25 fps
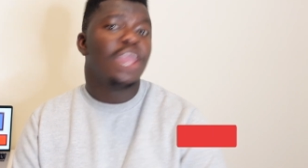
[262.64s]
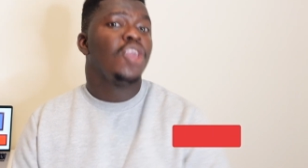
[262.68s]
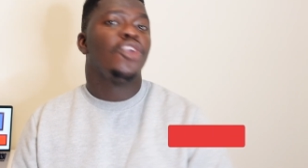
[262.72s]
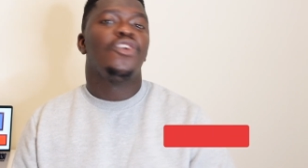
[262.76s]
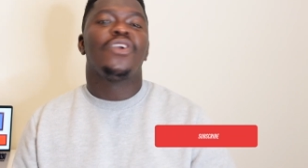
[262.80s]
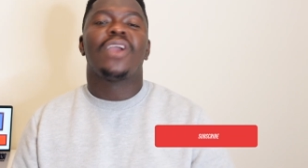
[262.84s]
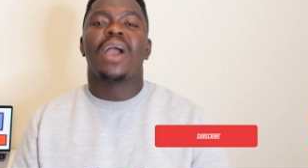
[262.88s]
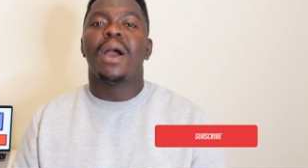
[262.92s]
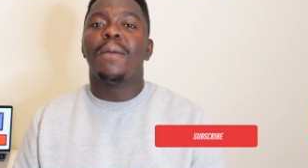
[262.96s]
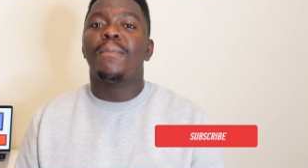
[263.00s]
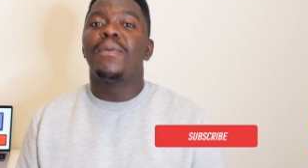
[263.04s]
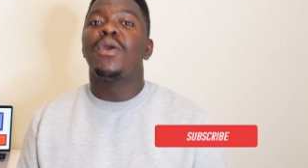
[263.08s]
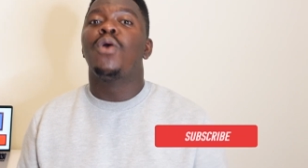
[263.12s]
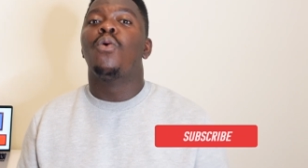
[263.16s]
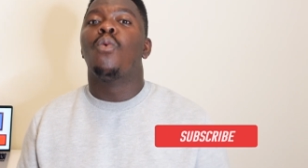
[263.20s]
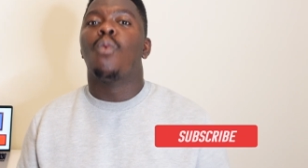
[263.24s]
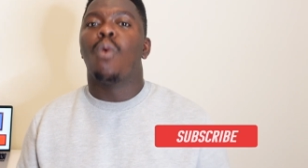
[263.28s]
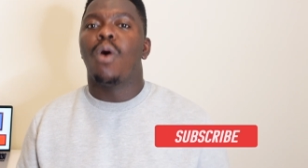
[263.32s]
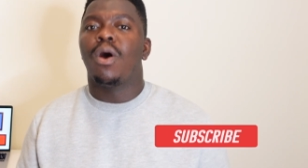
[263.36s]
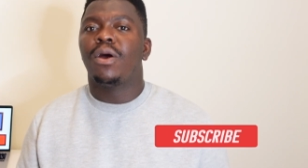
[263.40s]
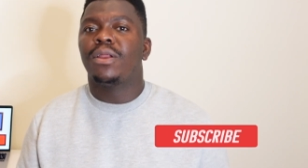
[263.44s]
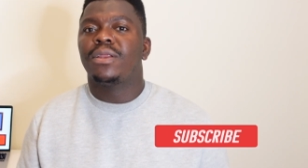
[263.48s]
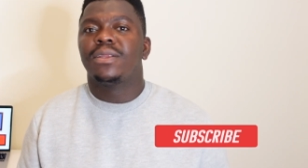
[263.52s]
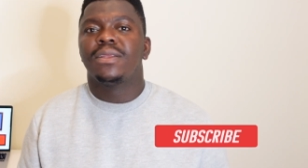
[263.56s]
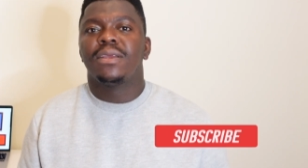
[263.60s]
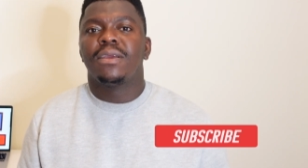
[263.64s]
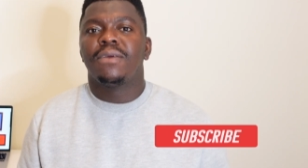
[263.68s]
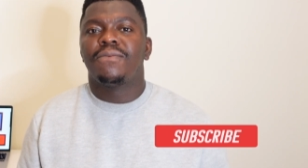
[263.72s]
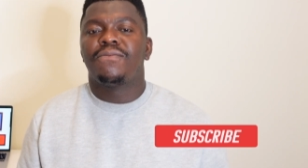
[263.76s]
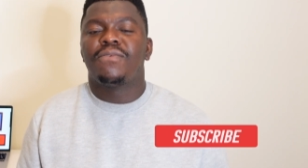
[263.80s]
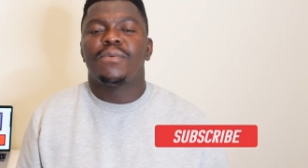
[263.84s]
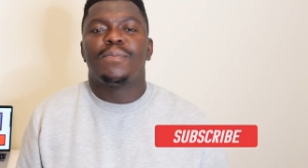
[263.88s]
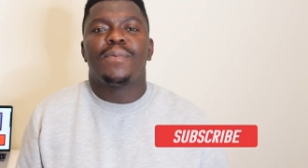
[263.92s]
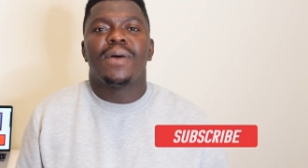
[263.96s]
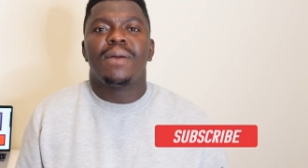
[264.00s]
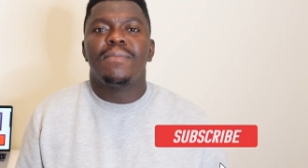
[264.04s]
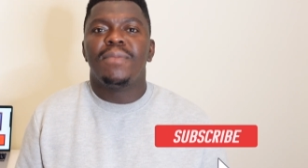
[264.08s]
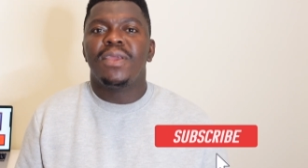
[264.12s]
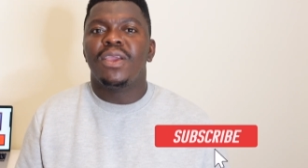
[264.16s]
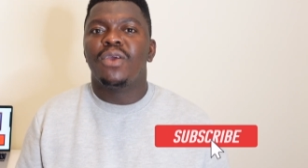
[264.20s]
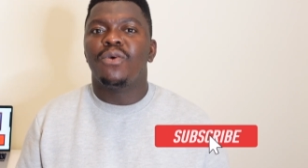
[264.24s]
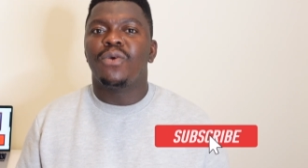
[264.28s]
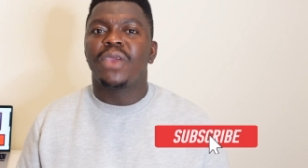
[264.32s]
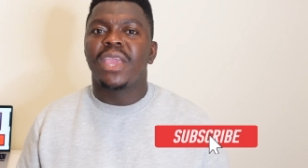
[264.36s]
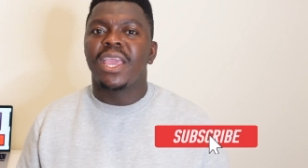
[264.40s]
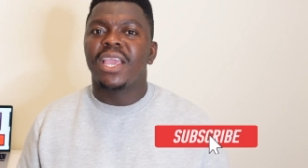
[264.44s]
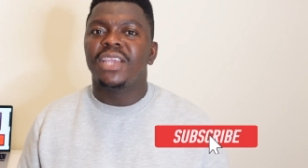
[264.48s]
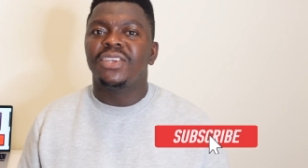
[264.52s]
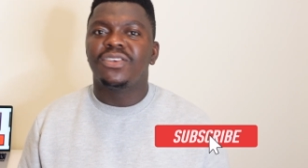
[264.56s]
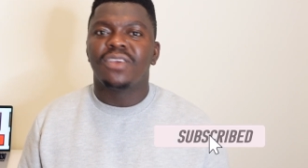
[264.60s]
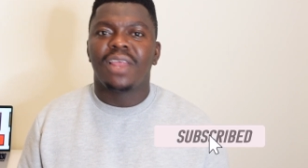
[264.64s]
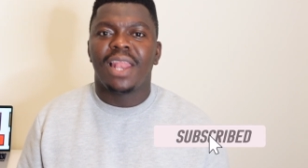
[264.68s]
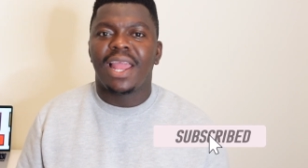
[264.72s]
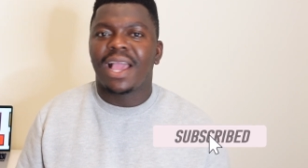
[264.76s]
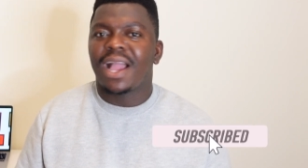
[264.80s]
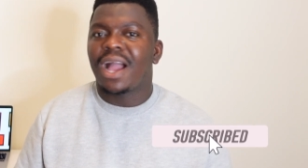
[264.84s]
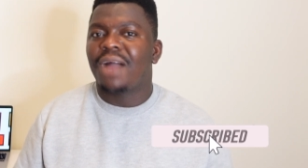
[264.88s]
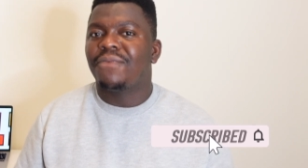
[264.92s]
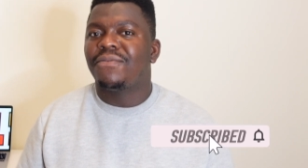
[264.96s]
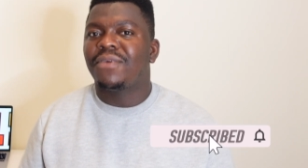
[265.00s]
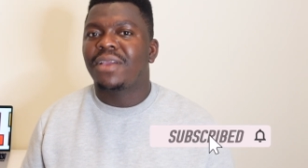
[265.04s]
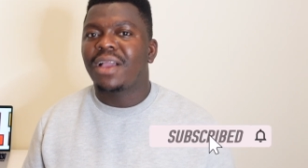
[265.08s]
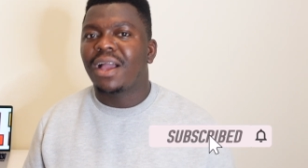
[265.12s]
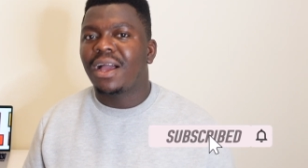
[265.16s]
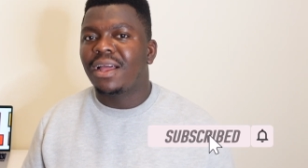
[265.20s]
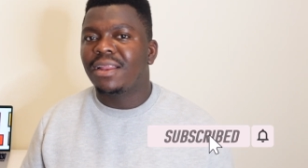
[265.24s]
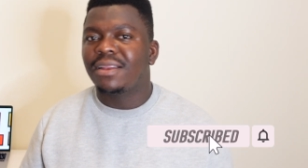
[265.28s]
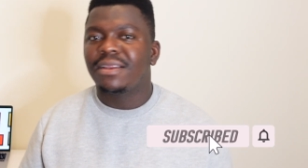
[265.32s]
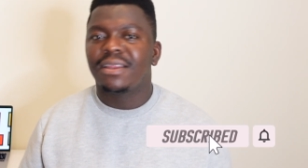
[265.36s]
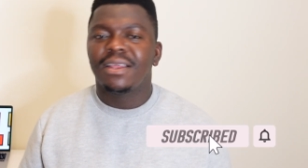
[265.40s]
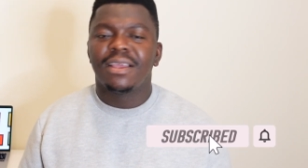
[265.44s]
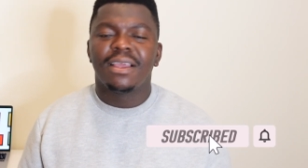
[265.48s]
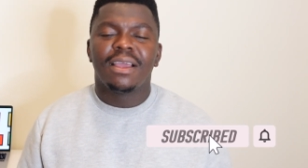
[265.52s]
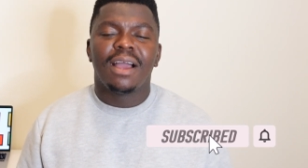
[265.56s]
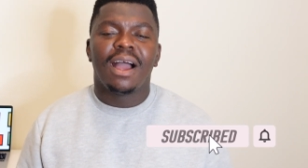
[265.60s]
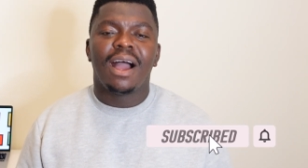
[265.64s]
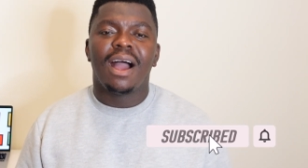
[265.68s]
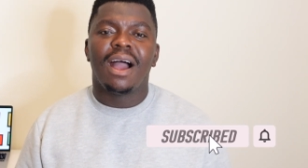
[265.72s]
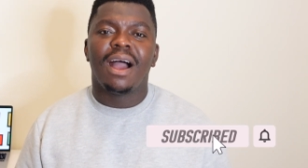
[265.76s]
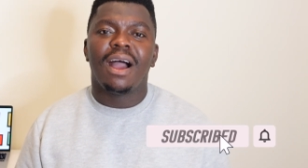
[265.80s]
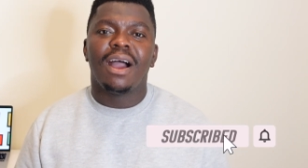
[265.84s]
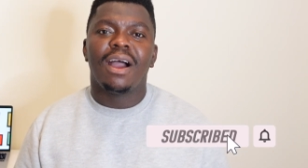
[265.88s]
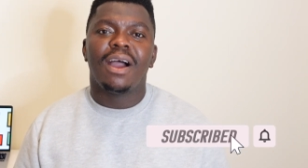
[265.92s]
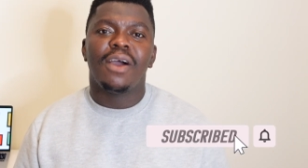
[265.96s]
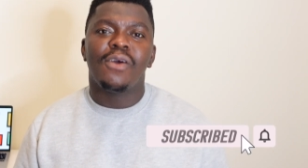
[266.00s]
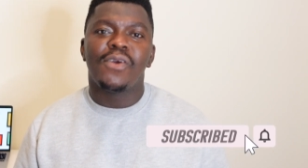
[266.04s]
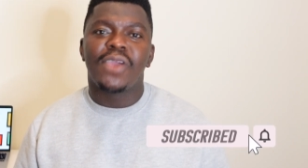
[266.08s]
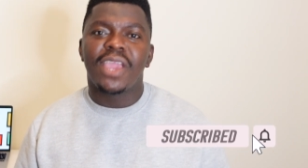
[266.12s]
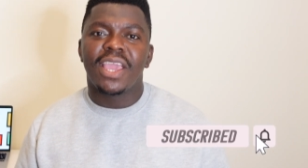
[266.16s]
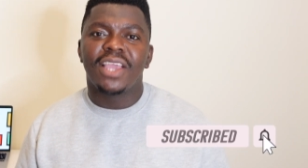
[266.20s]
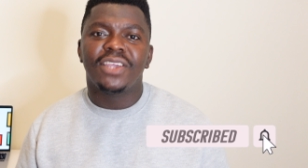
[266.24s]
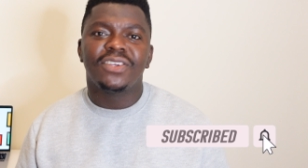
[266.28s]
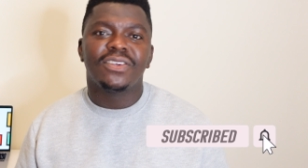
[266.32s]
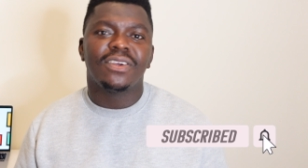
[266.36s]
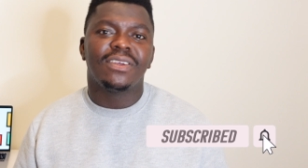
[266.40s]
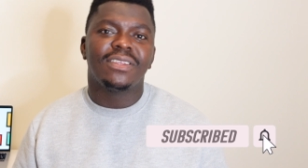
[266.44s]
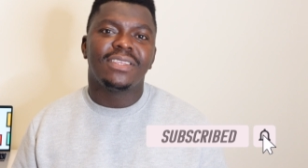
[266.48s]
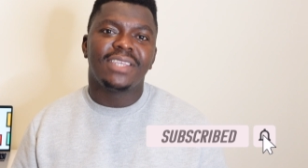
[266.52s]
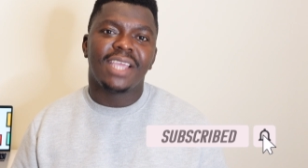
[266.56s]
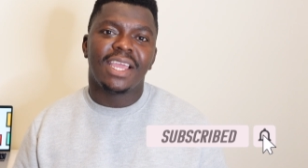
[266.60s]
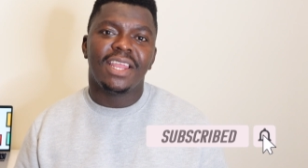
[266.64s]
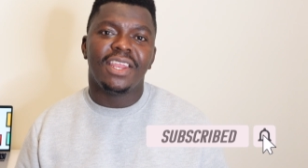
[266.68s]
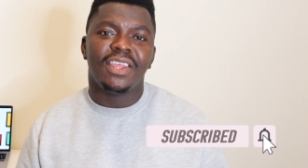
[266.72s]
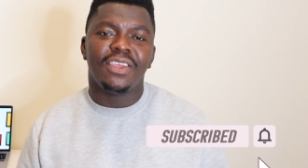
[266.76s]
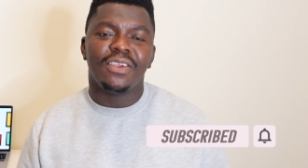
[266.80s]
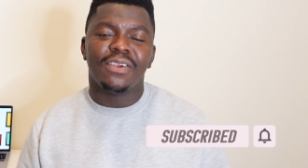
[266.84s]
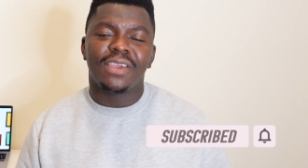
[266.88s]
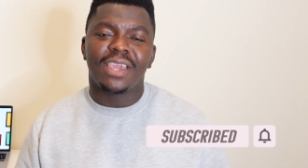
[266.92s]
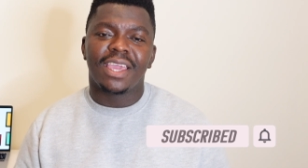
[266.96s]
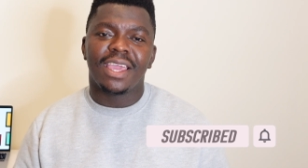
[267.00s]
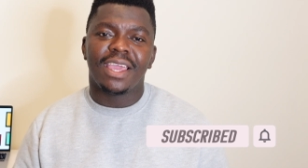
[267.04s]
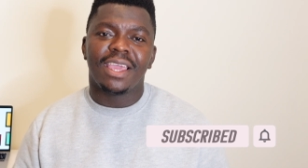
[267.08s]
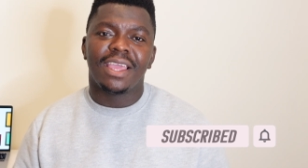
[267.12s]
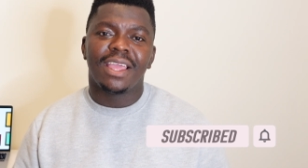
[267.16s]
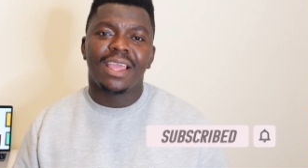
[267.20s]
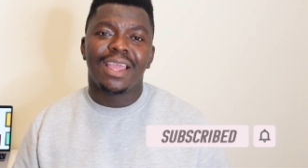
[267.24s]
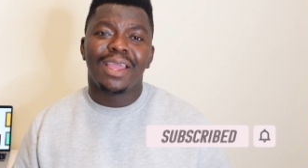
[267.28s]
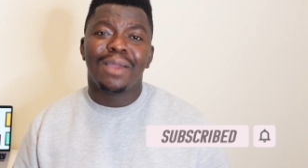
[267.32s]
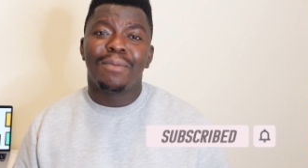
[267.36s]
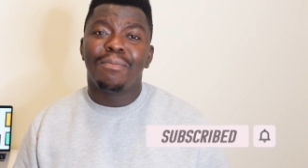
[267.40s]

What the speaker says: You can bring one for probably occasion, like African occasions here in the UK,